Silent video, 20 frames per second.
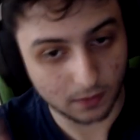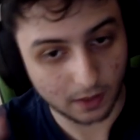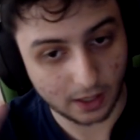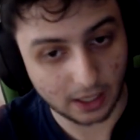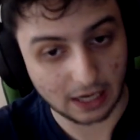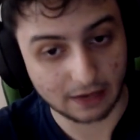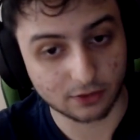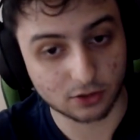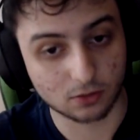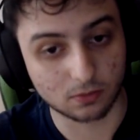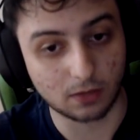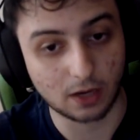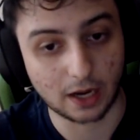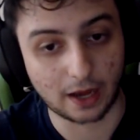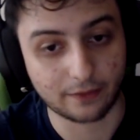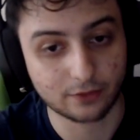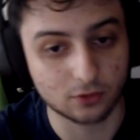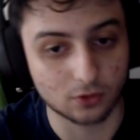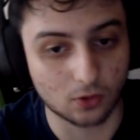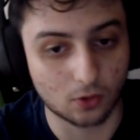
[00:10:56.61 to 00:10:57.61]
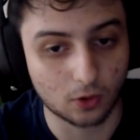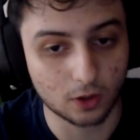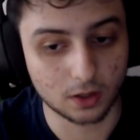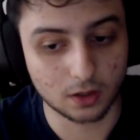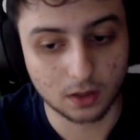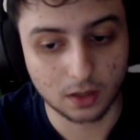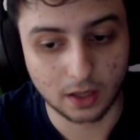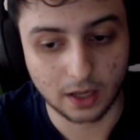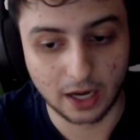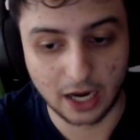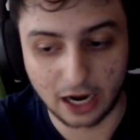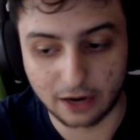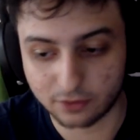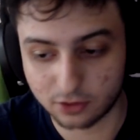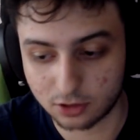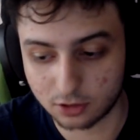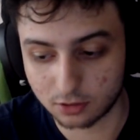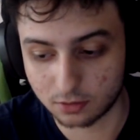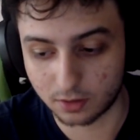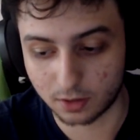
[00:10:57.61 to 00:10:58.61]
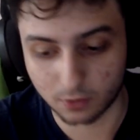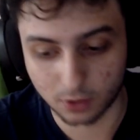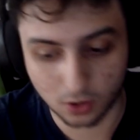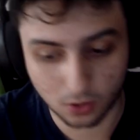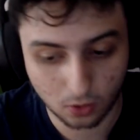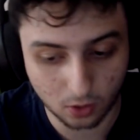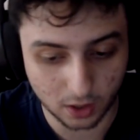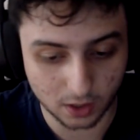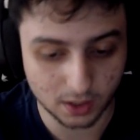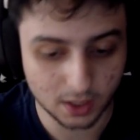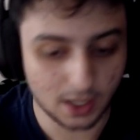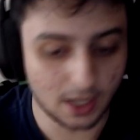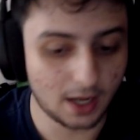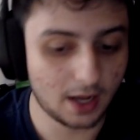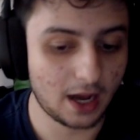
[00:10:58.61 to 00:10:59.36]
I have to record. I have to record.